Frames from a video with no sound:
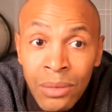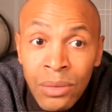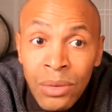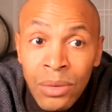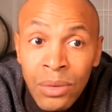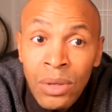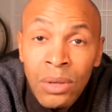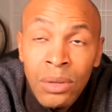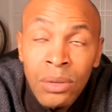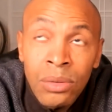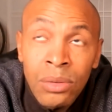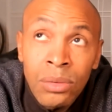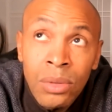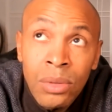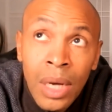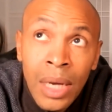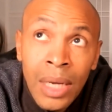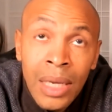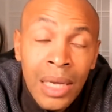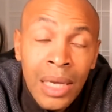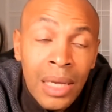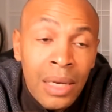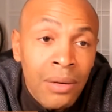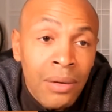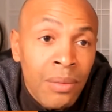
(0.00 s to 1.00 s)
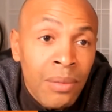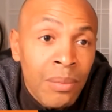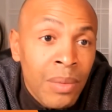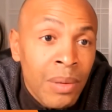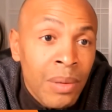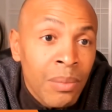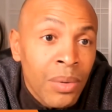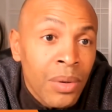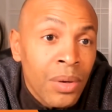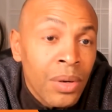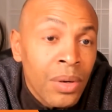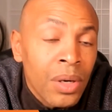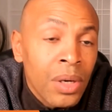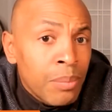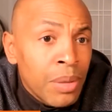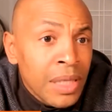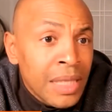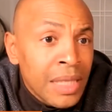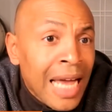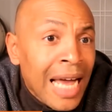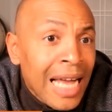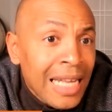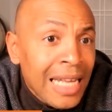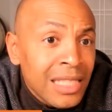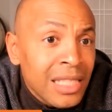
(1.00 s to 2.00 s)
know. I can't even remember, but
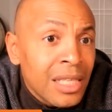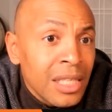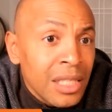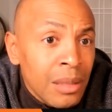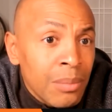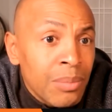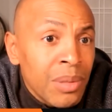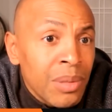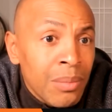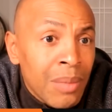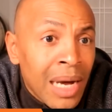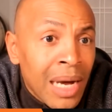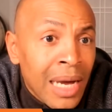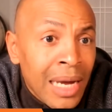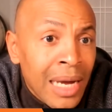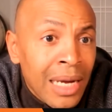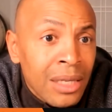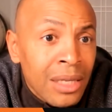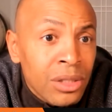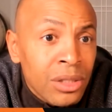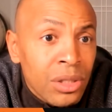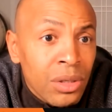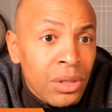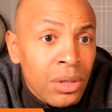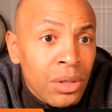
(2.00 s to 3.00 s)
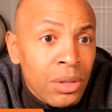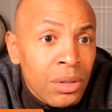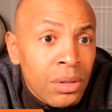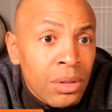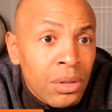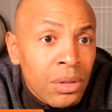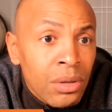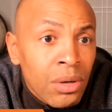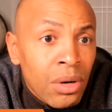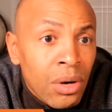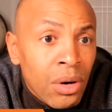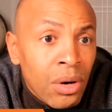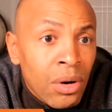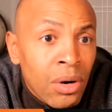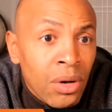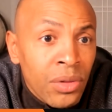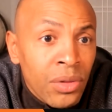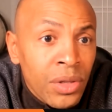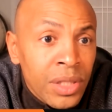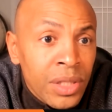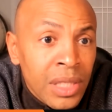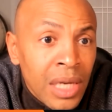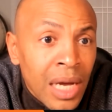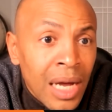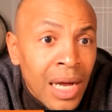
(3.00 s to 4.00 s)
that's going to be my answer all
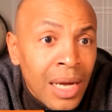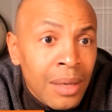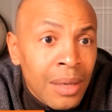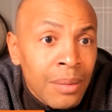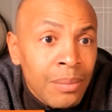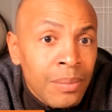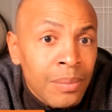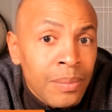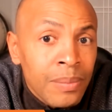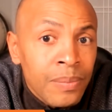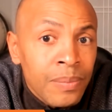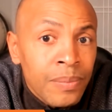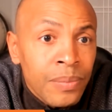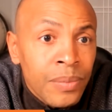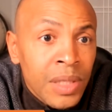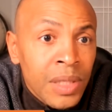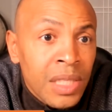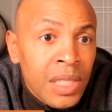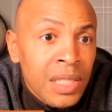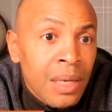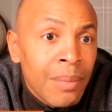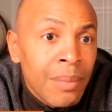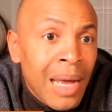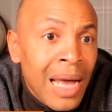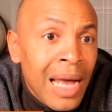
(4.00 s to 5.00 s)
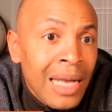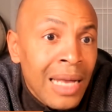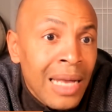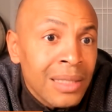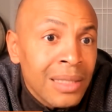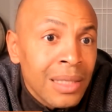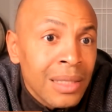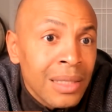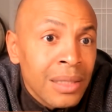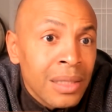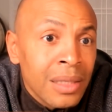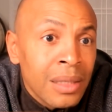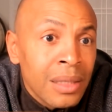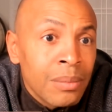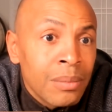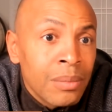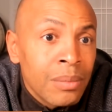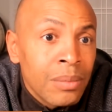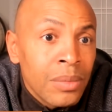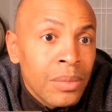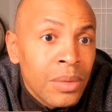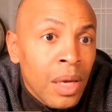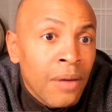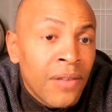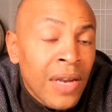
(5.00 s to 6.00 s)
the time. Because I'm asking them,
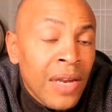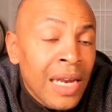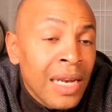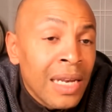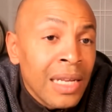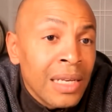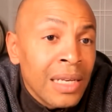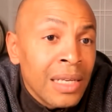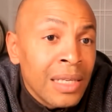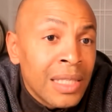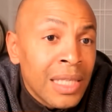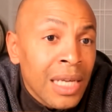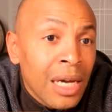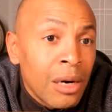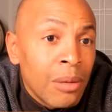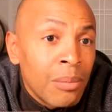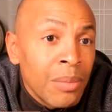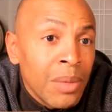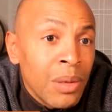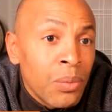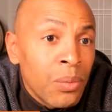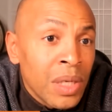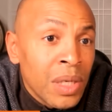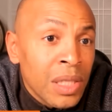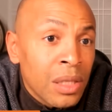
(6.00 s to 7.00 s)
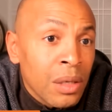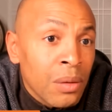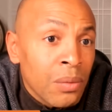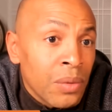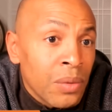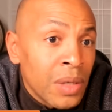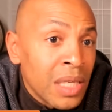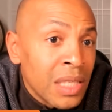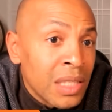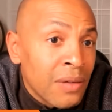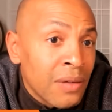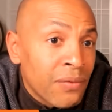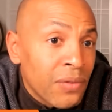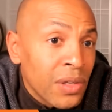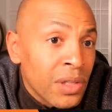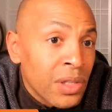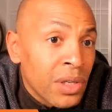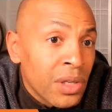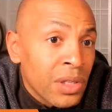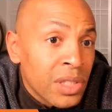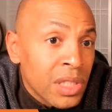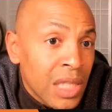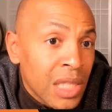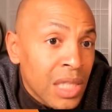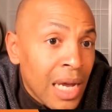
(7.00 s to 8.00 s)
if they didn't tell me what the reason for
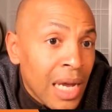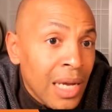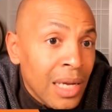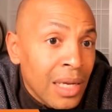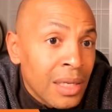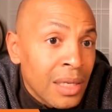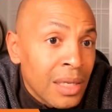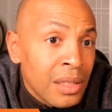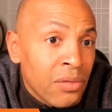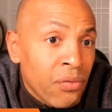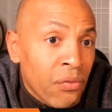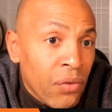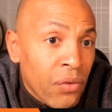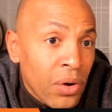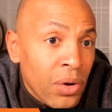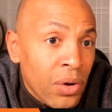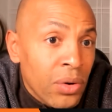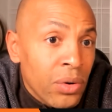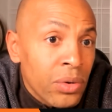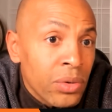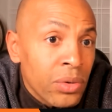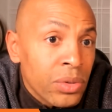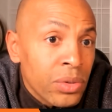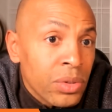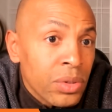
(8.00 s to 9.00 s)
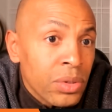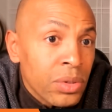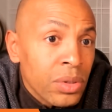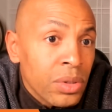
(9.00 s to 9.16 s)
their stay is first,